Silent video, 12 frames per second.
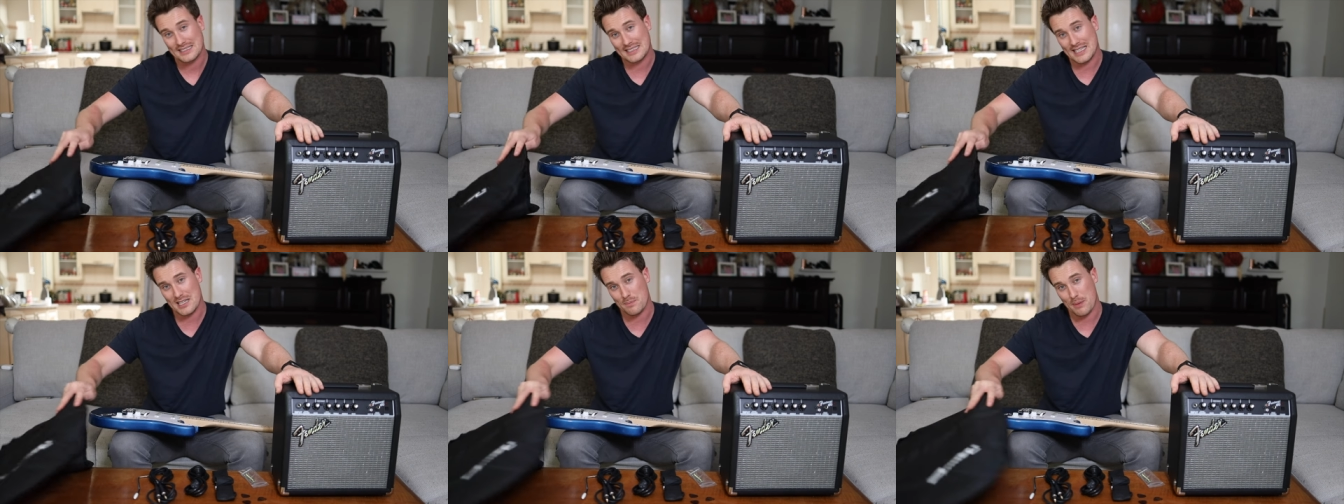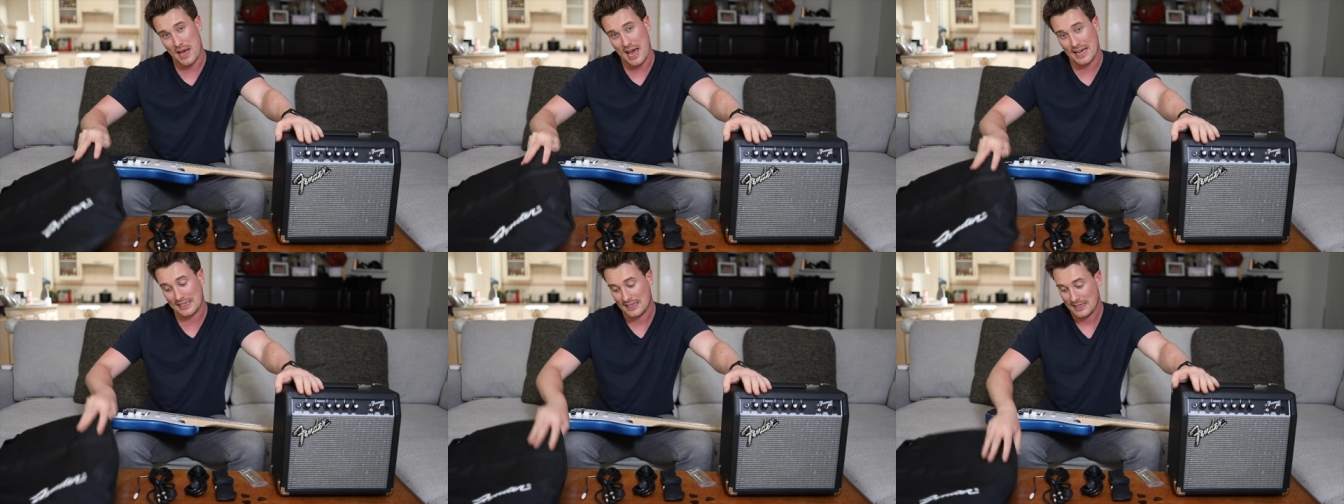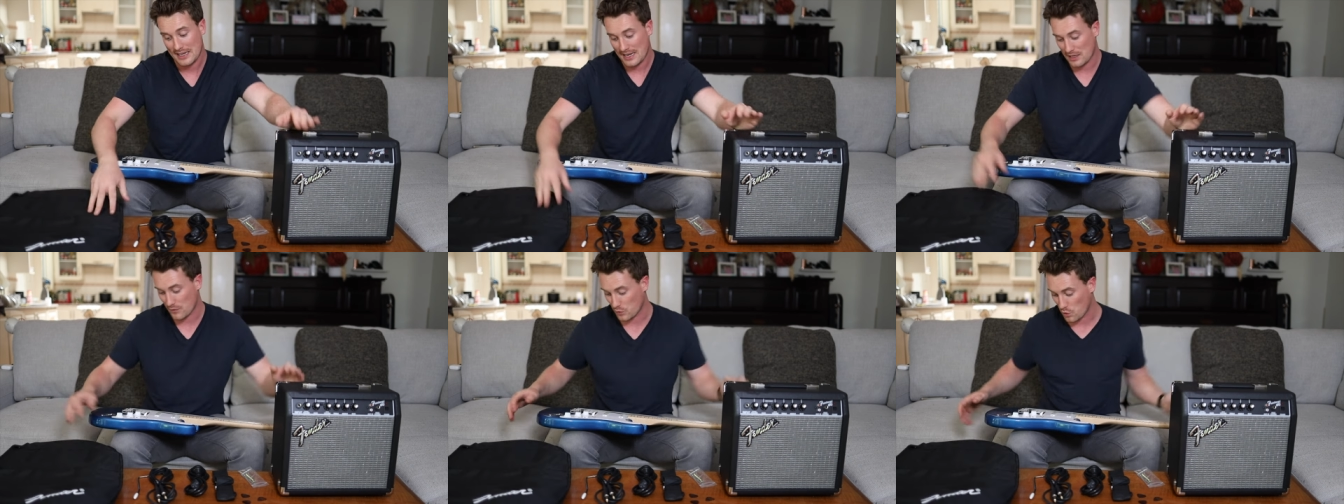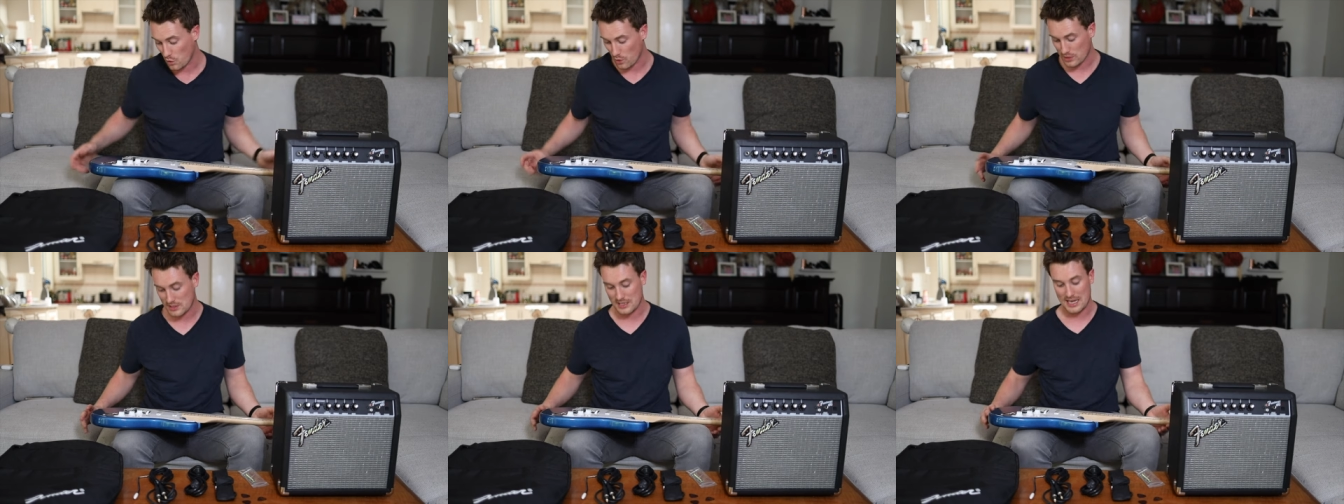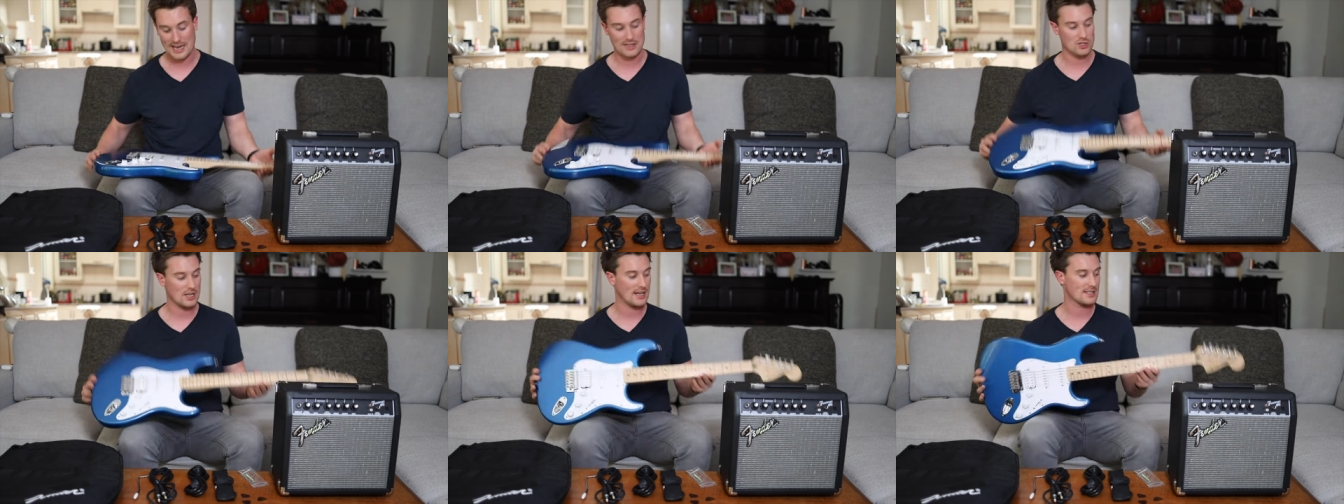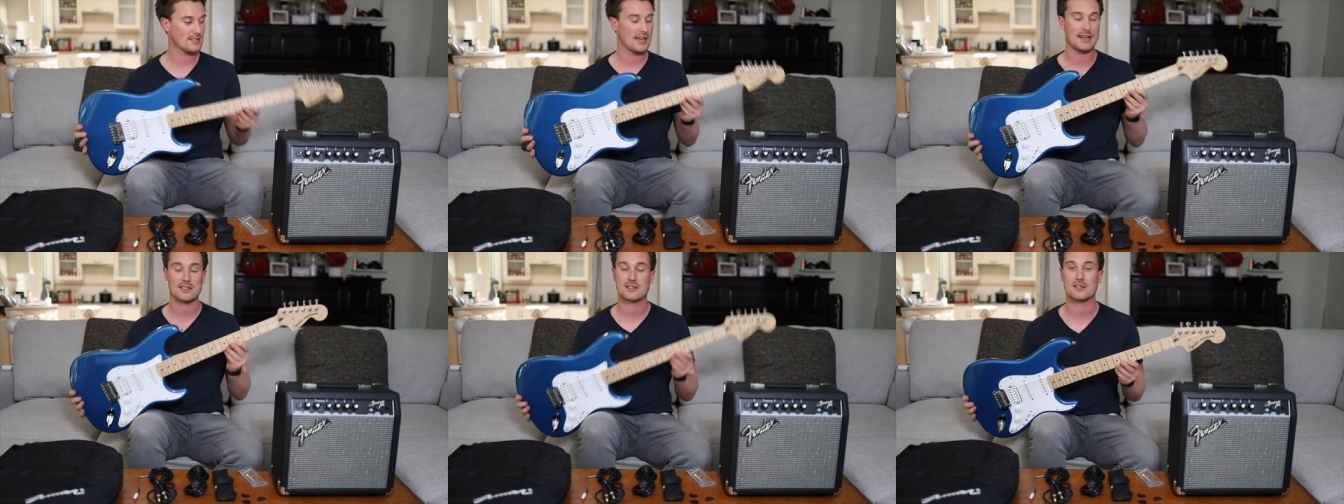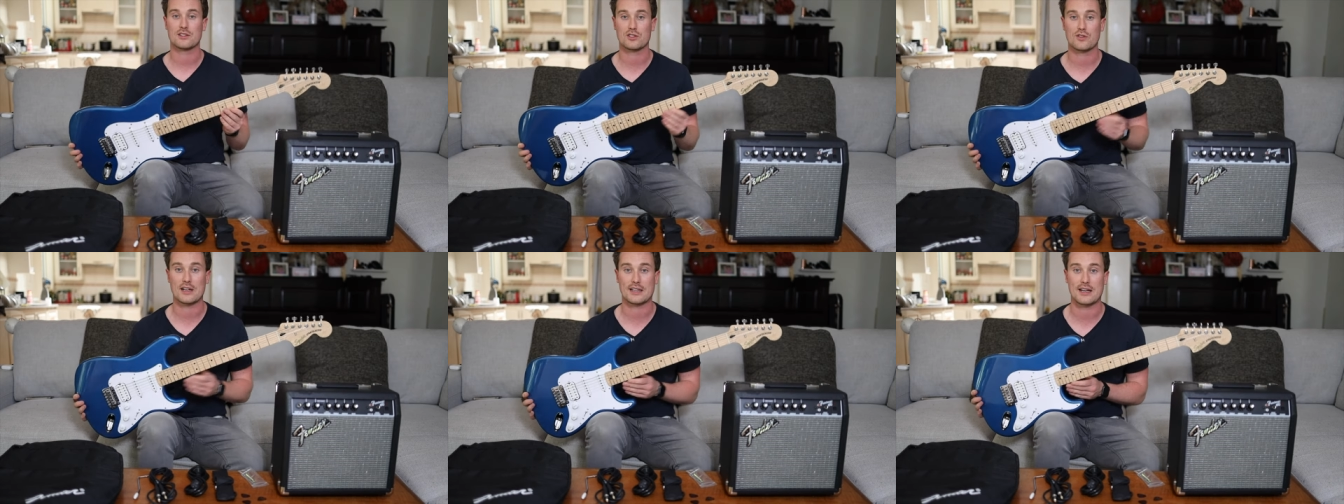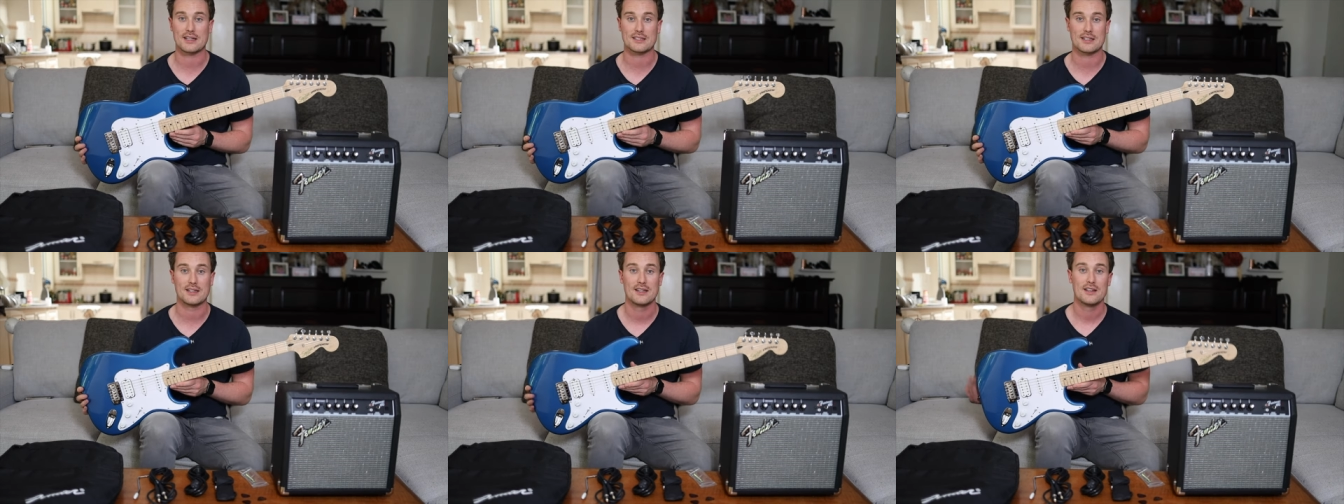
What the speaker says: gig bag, and of course the HSS Stratocaster.